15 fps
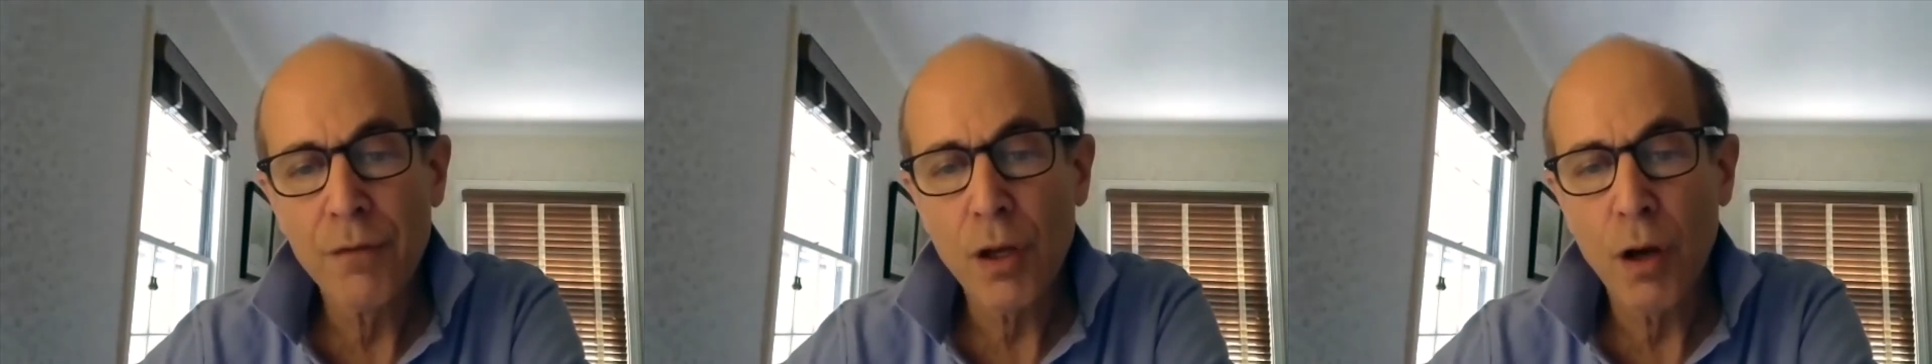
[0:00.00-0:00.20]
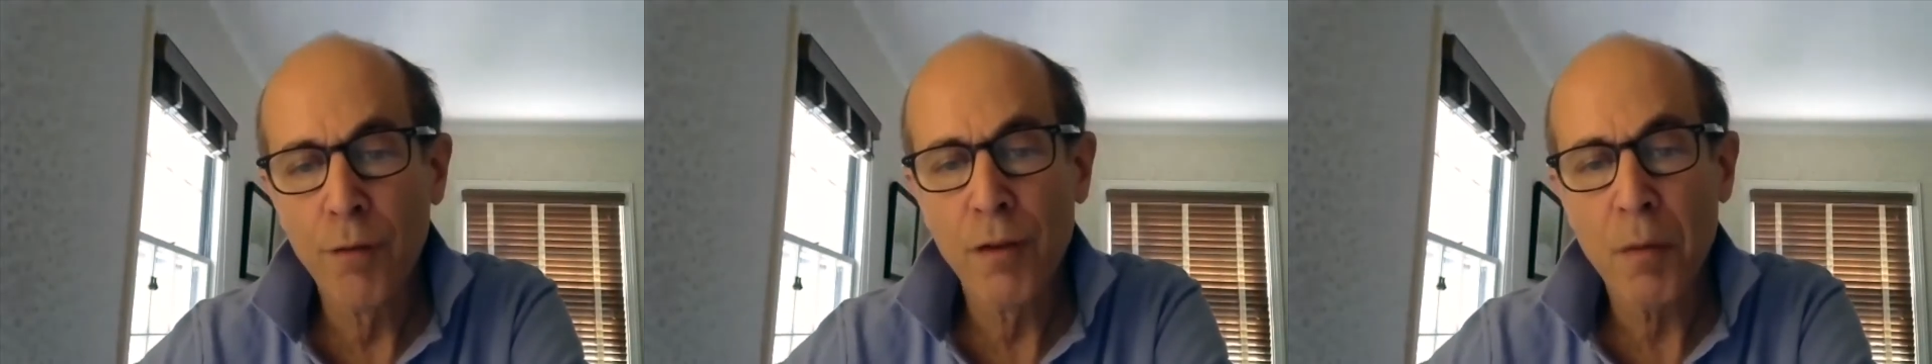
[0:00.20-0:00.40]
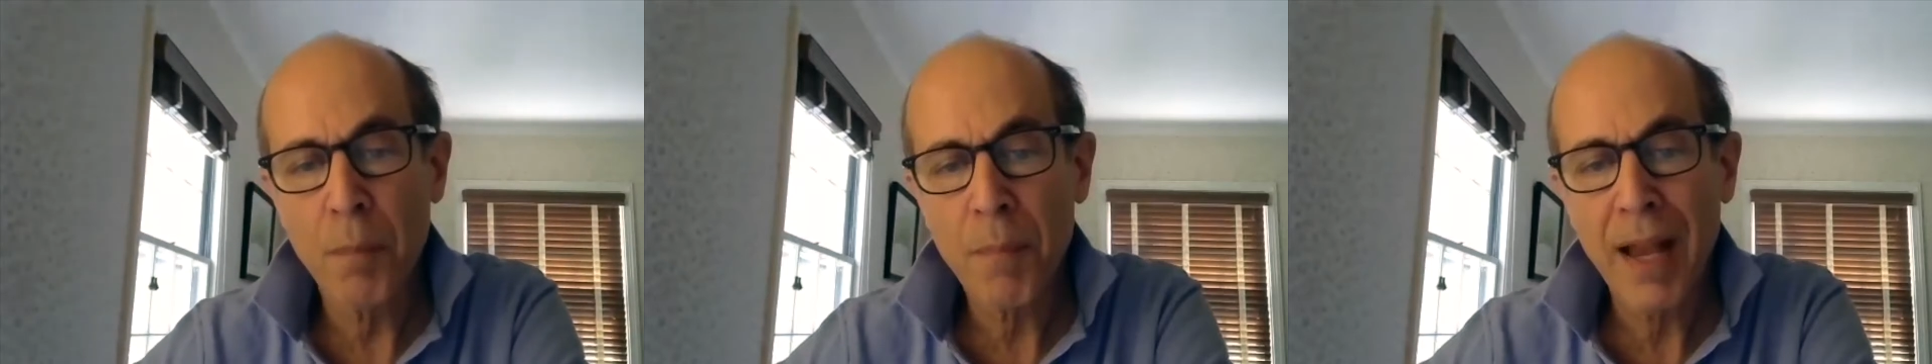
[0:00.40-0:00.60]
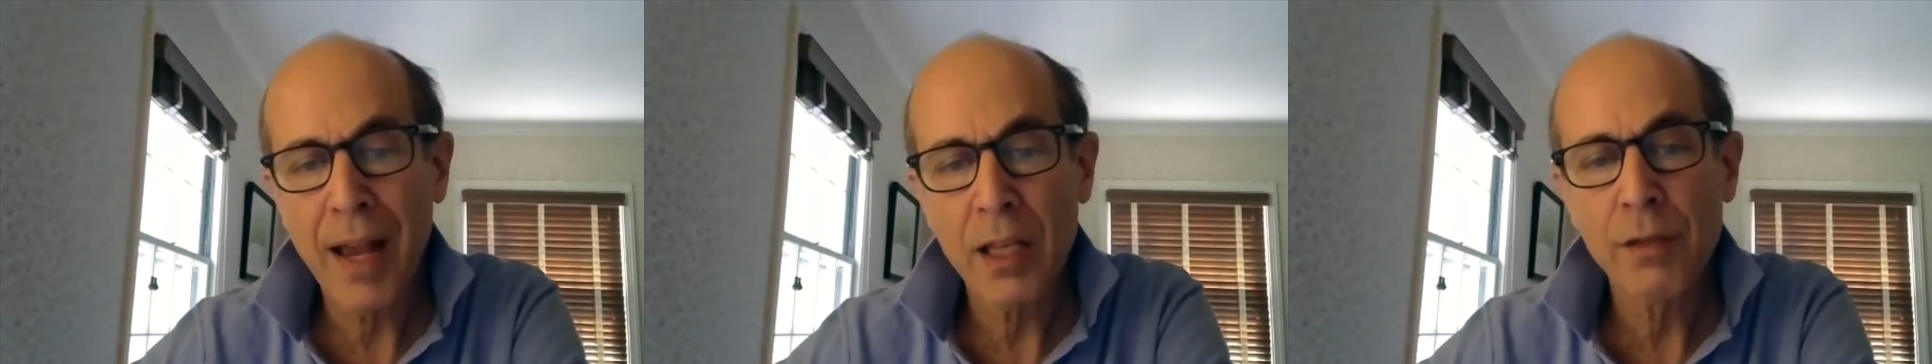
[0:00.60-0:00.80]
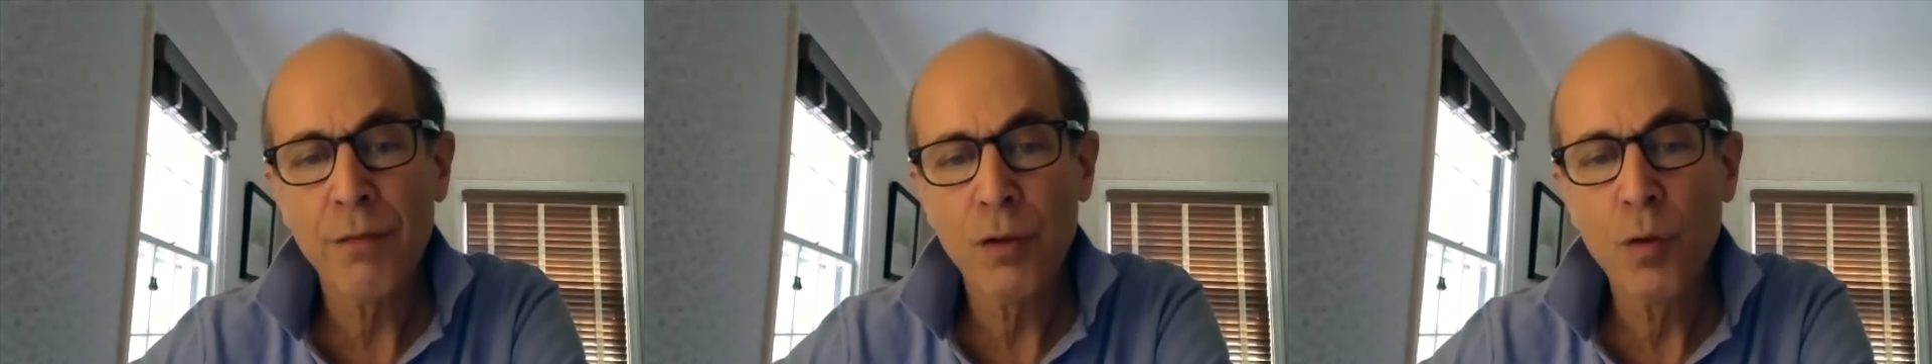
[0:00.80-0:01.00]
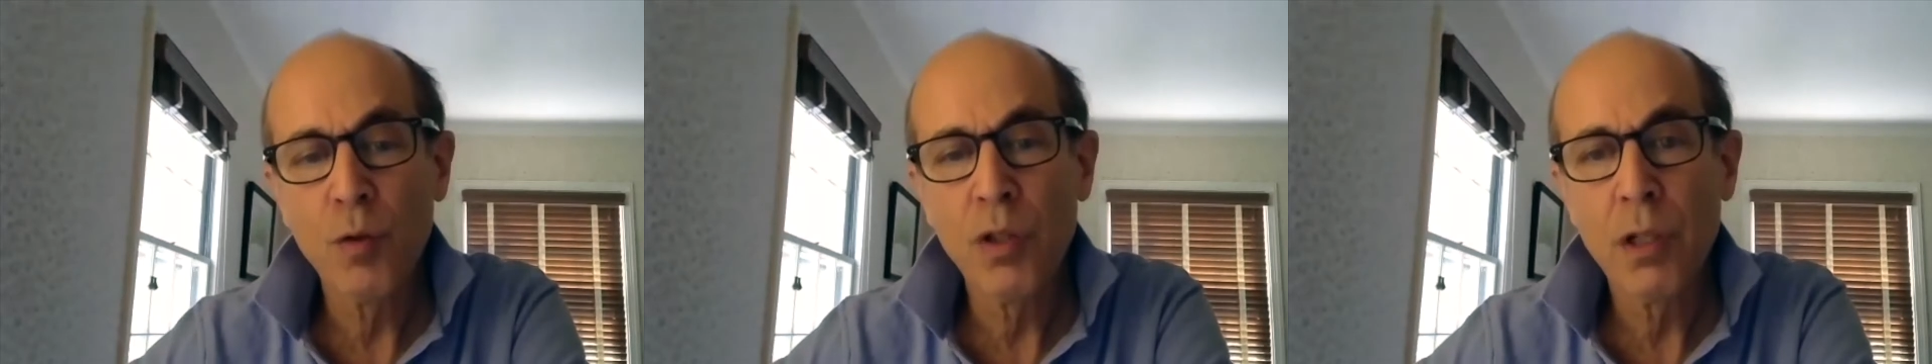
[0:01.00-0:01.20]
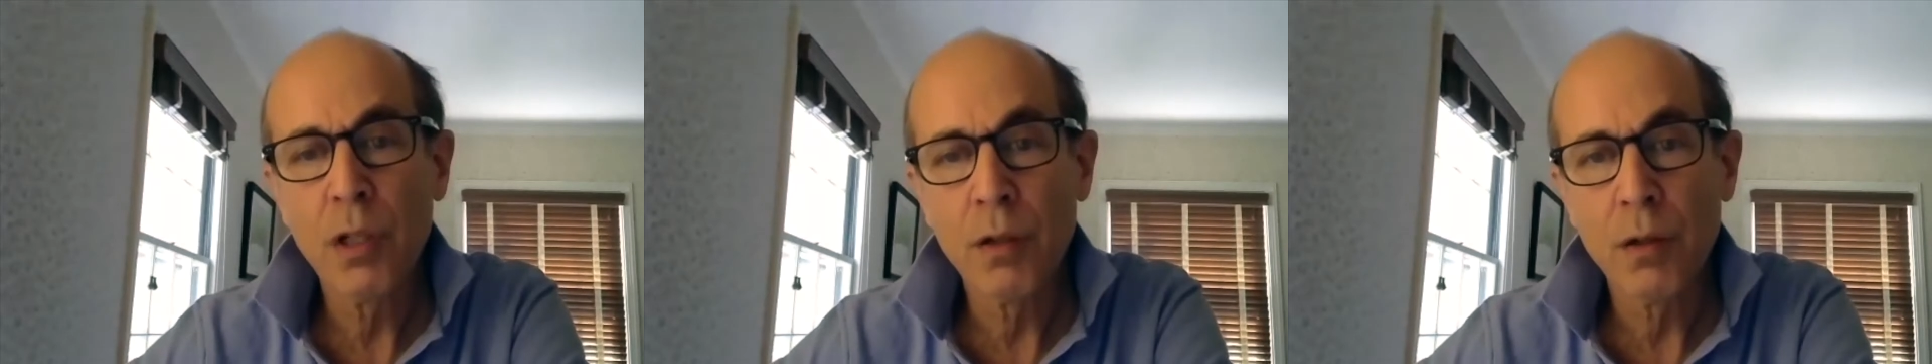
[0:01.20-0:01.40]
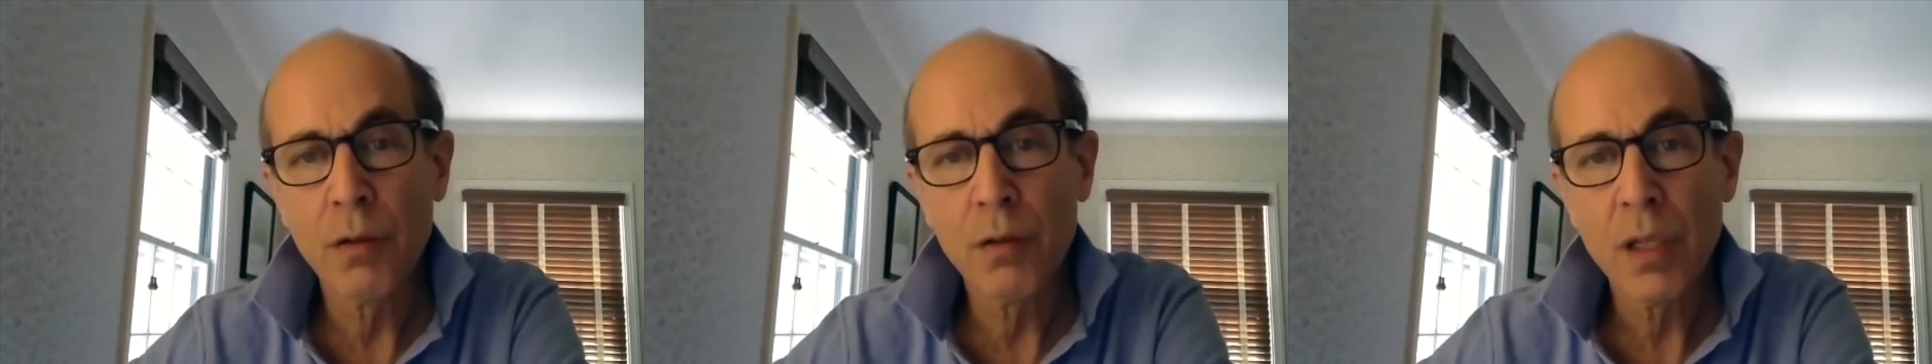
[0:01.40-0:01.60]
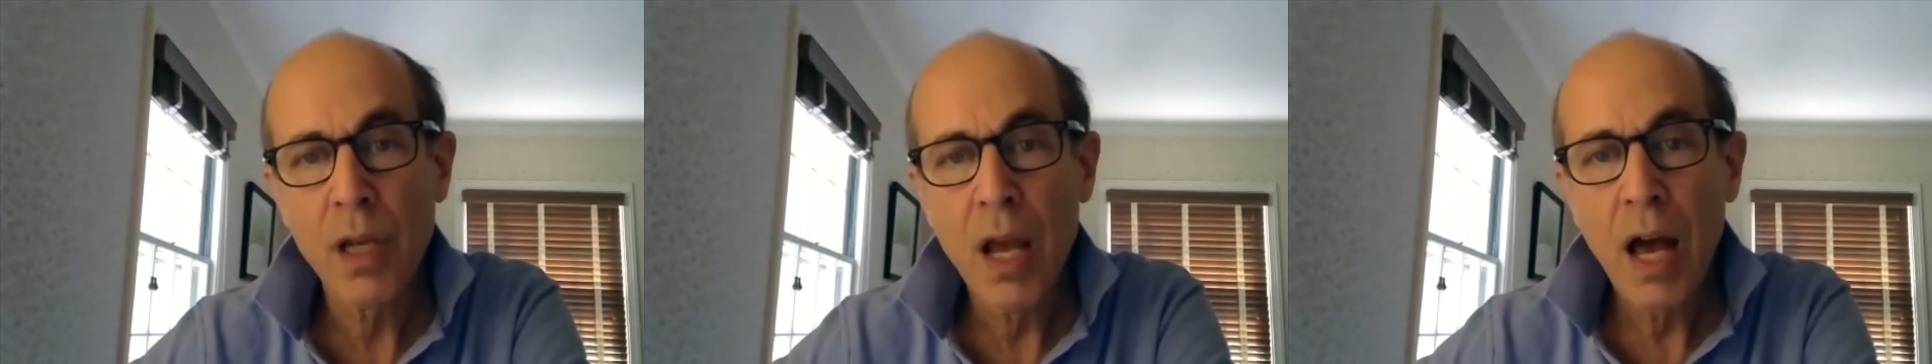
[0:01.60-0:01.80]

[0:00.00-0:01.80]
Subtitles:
over the past few years,